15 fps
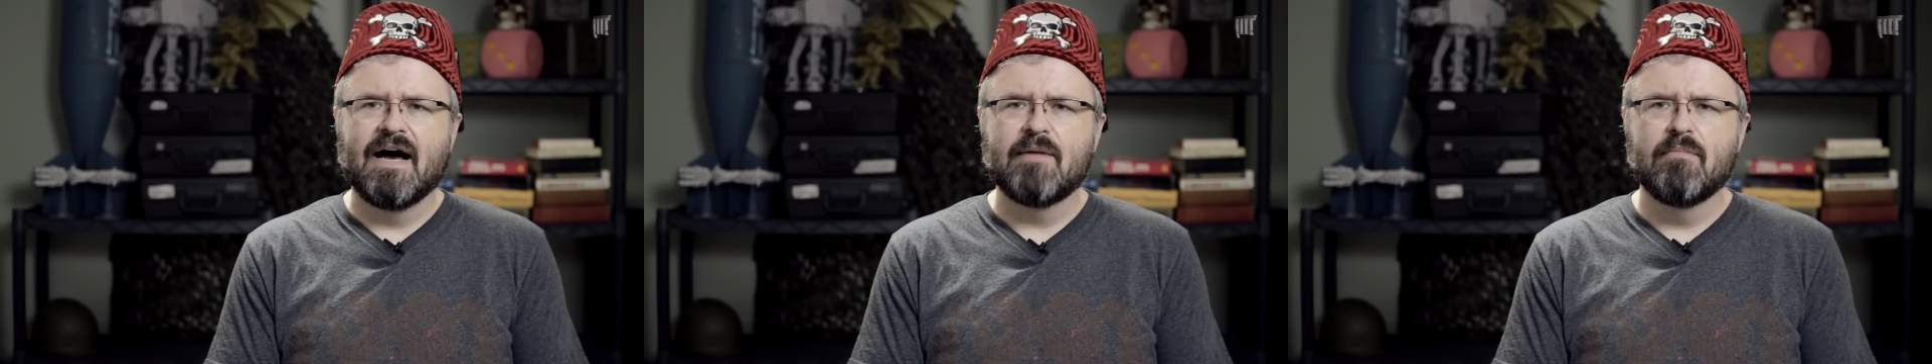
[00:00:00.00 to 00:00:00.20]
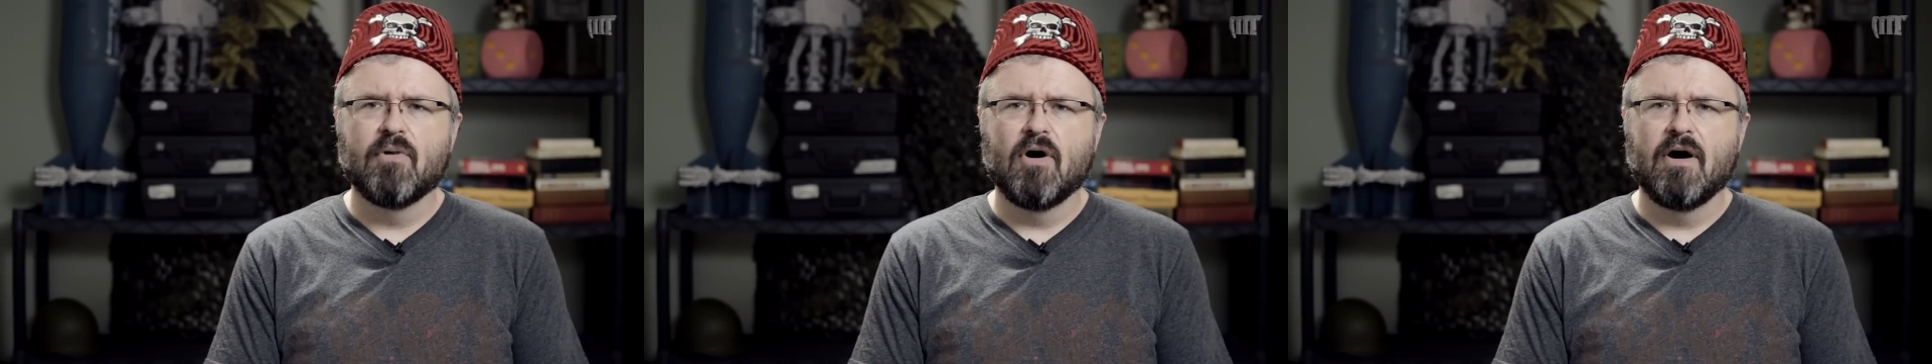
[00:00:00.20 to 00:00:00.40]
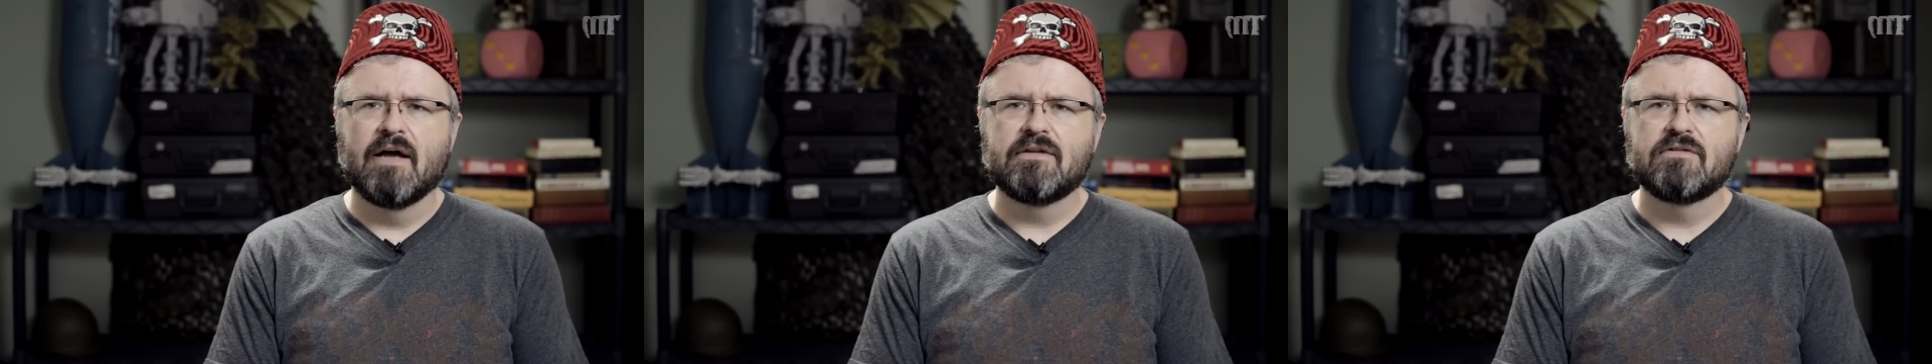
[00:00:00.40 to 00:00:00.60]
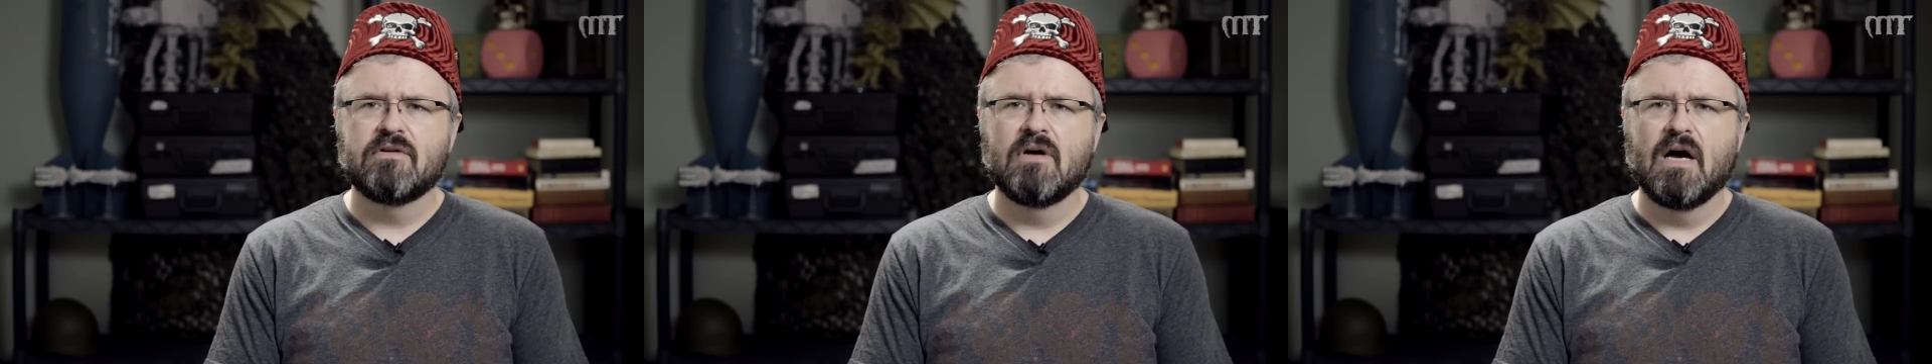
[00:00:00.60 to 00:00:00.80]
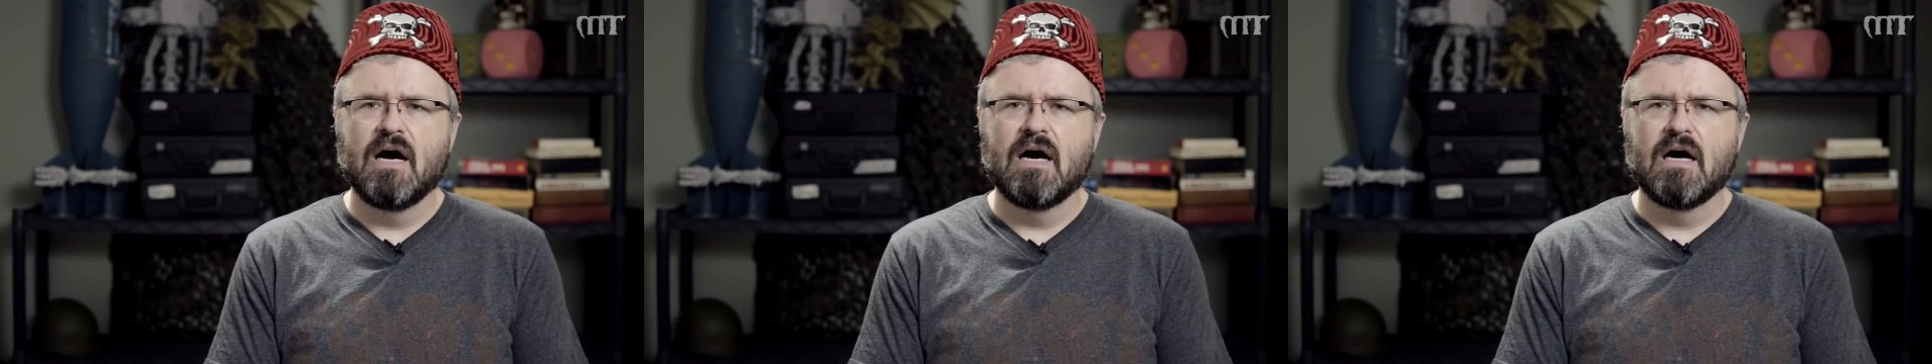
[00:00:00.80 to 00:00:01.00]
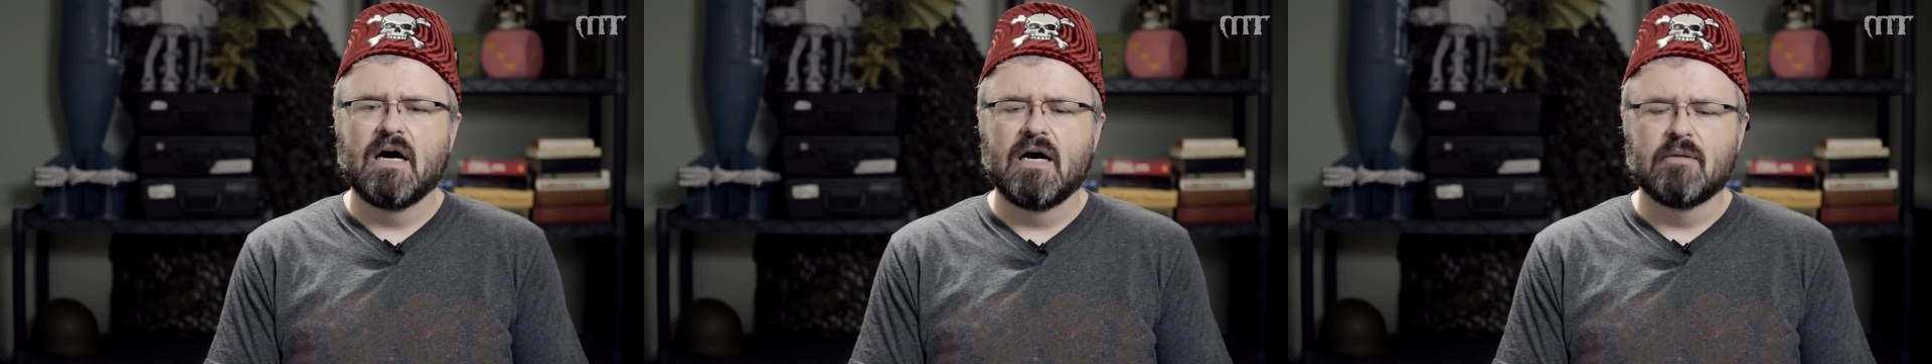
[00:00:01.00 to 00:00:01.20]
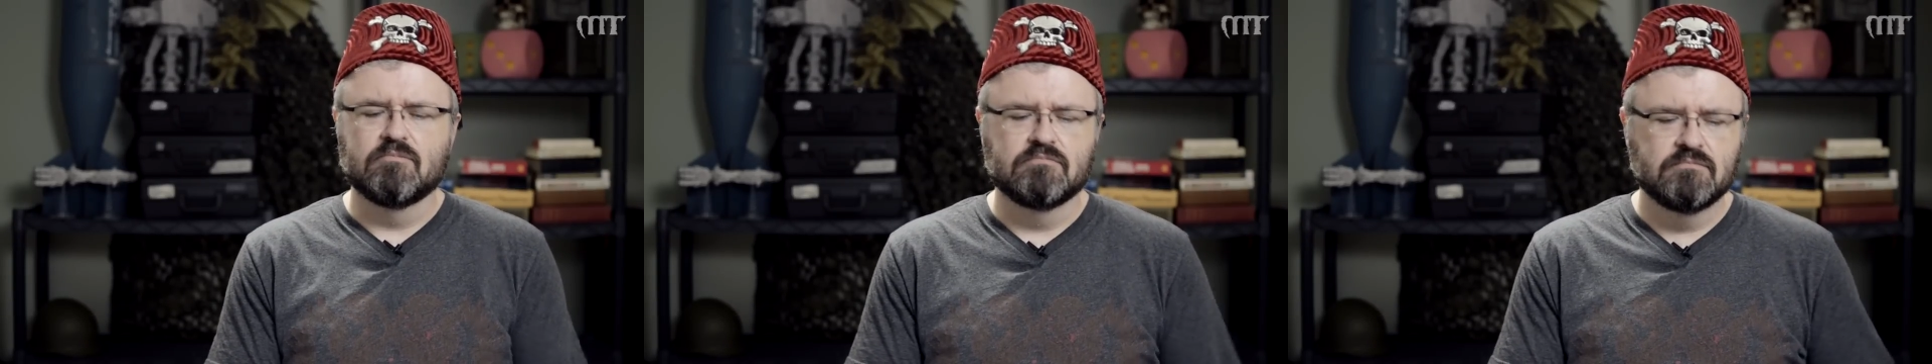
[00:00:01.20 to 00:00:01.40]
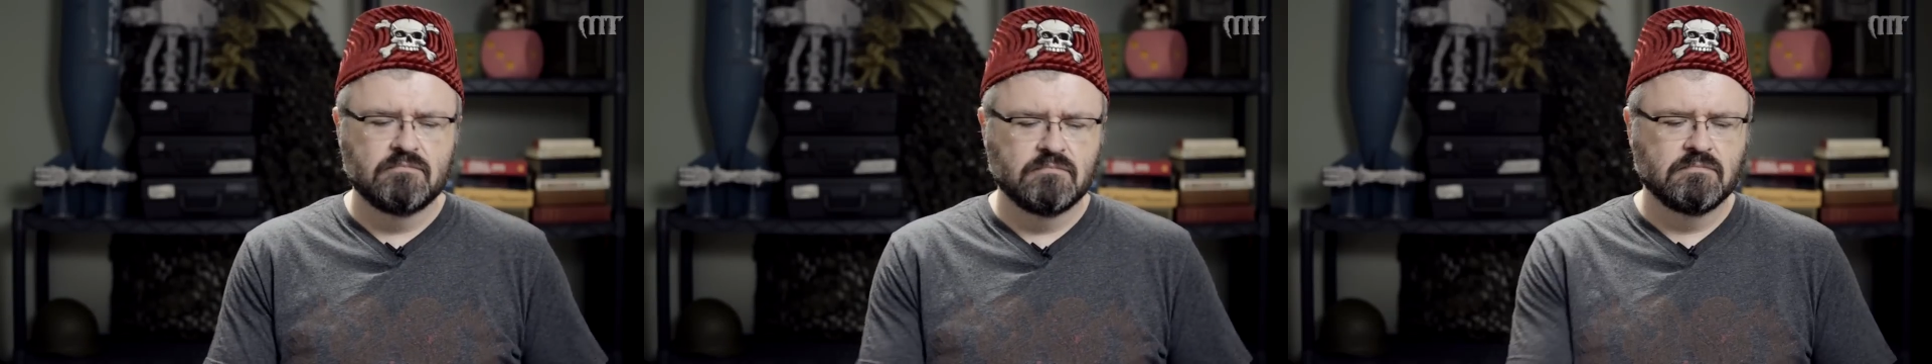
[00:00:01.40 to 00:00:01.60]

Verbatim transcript: bought um,